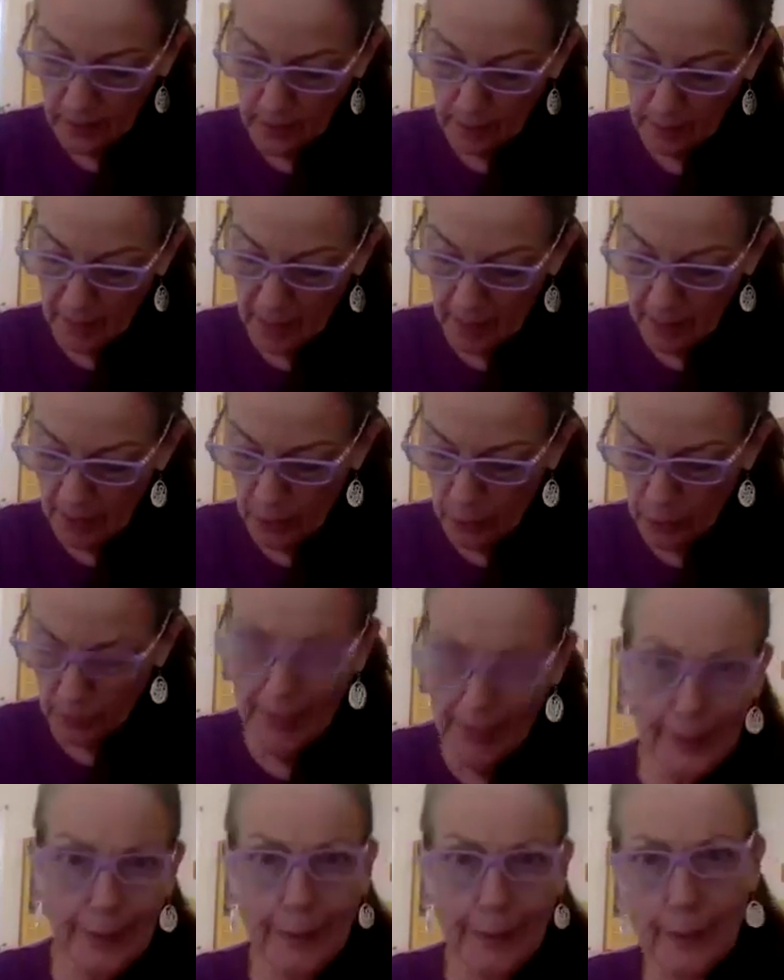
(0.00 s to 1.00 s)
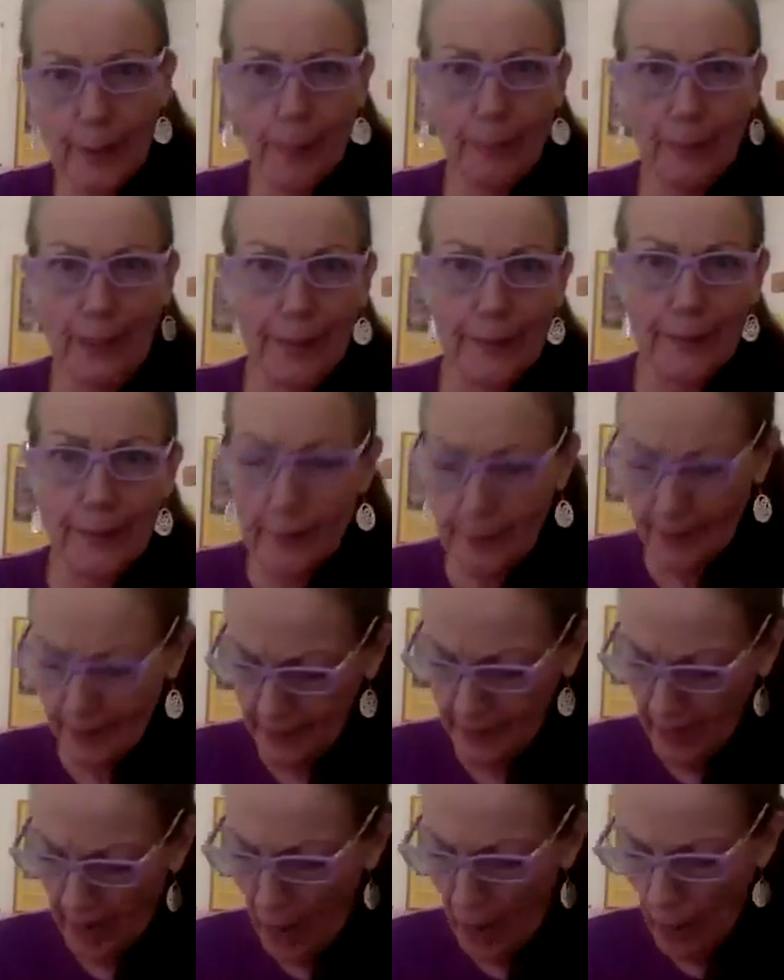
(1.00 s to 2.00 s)
And maybe you like it to be a little
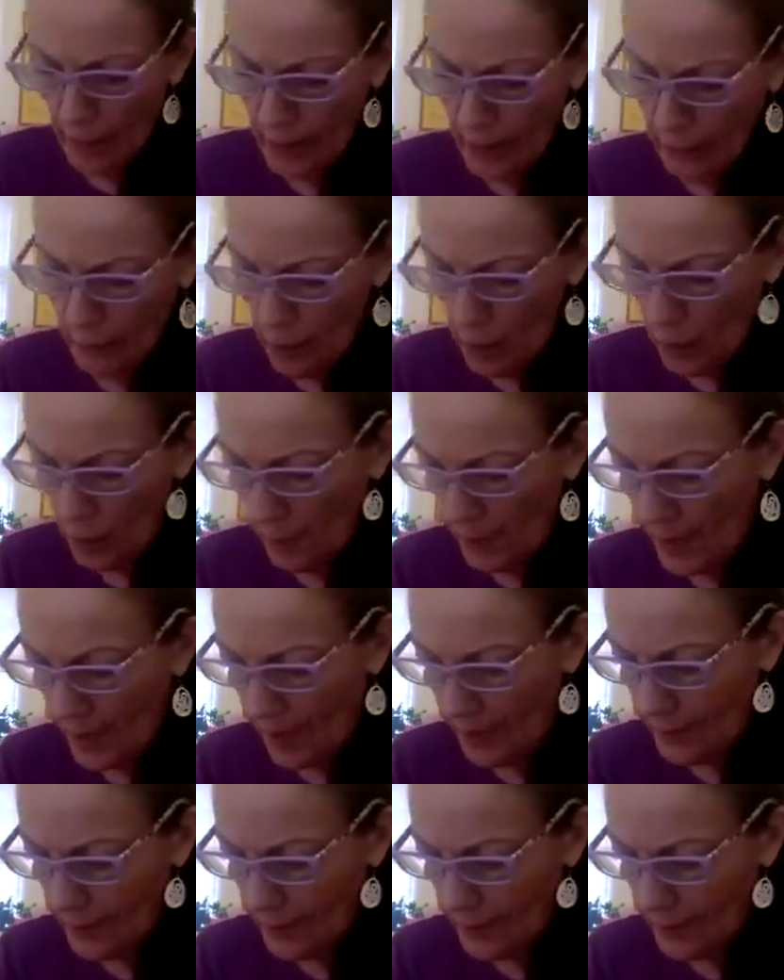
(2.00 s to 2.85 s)
scary robot.